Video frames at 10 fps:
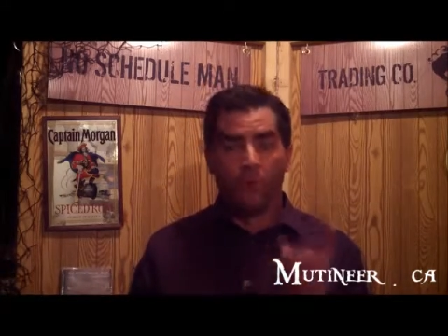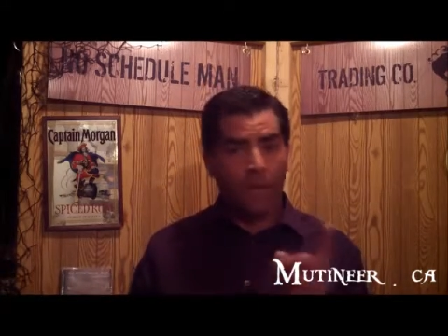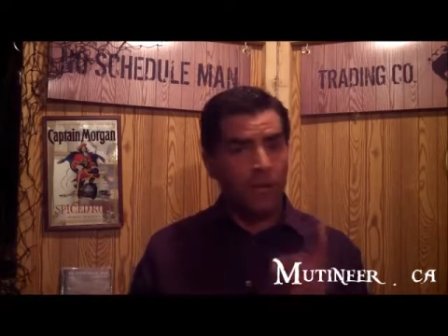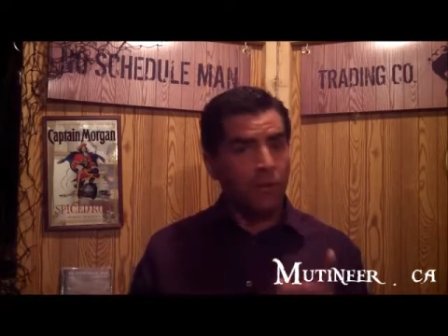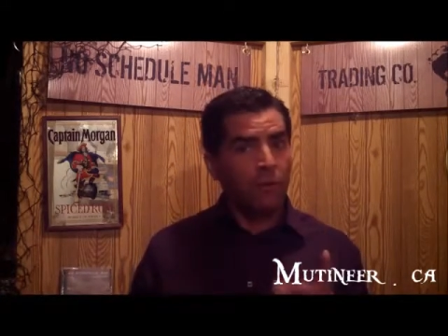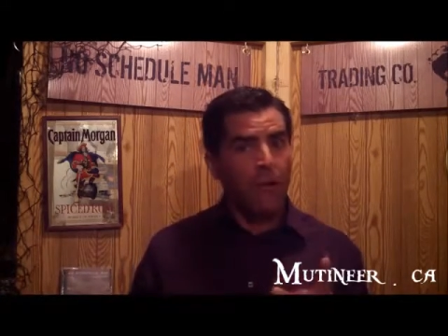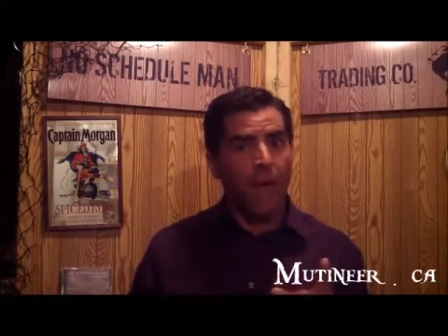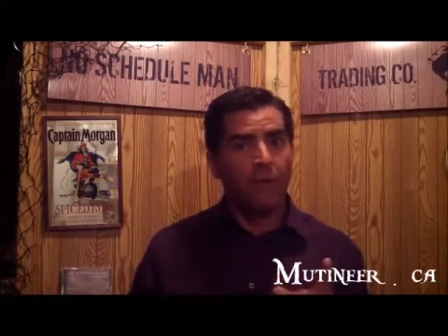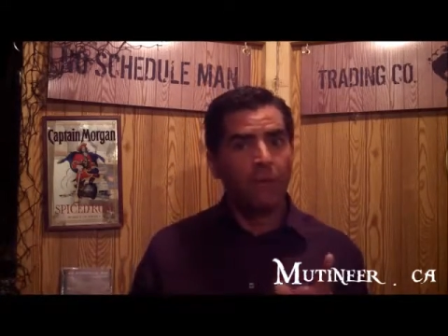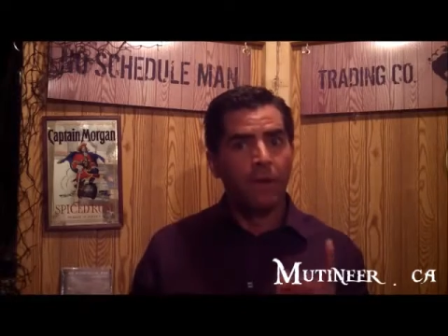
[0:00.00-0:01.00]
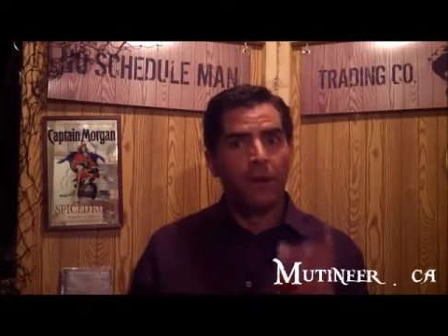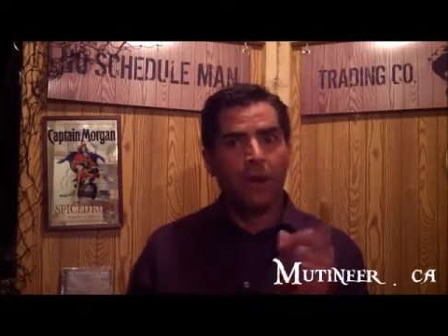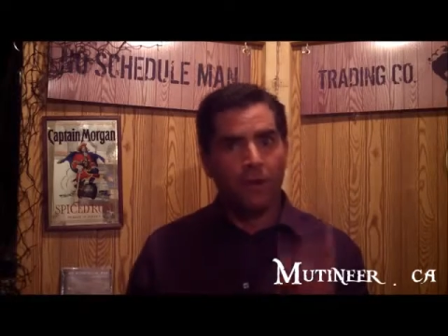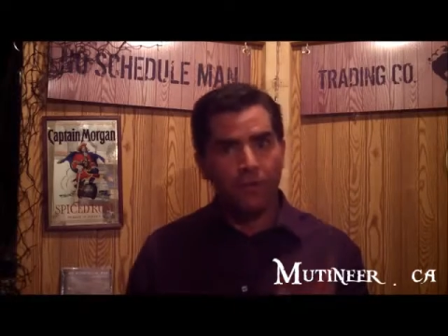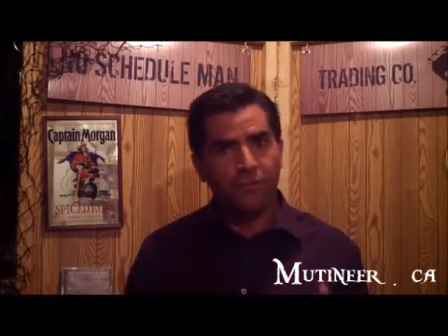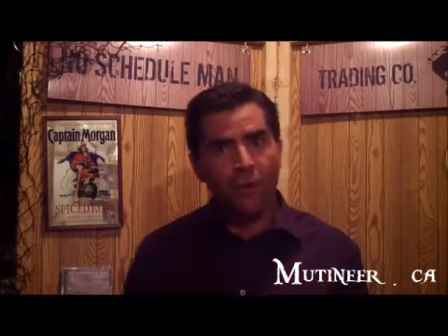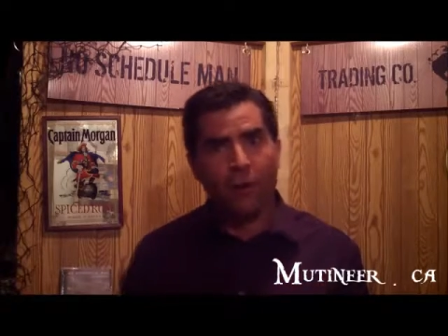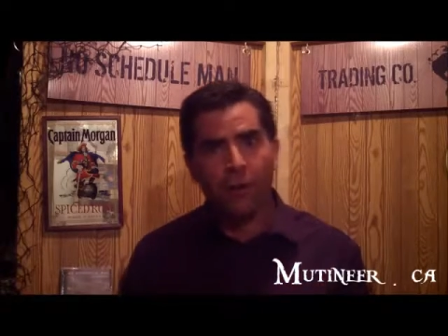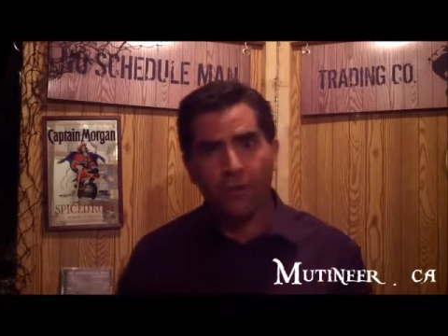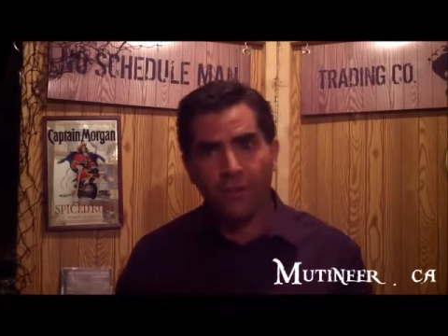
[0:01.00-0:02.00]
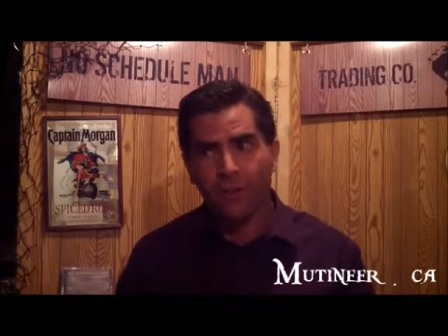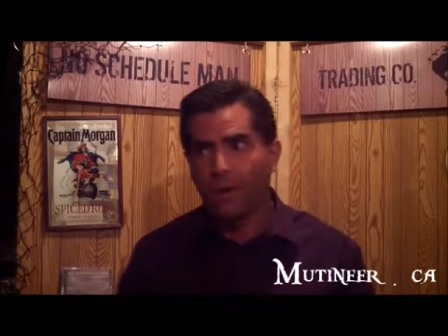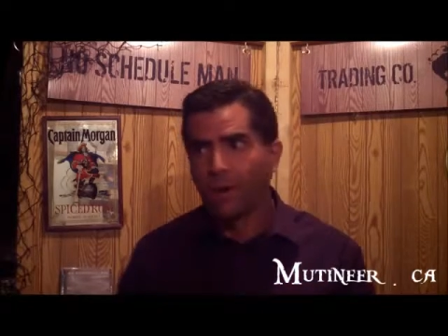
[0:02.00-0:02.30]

What I do have are the songs,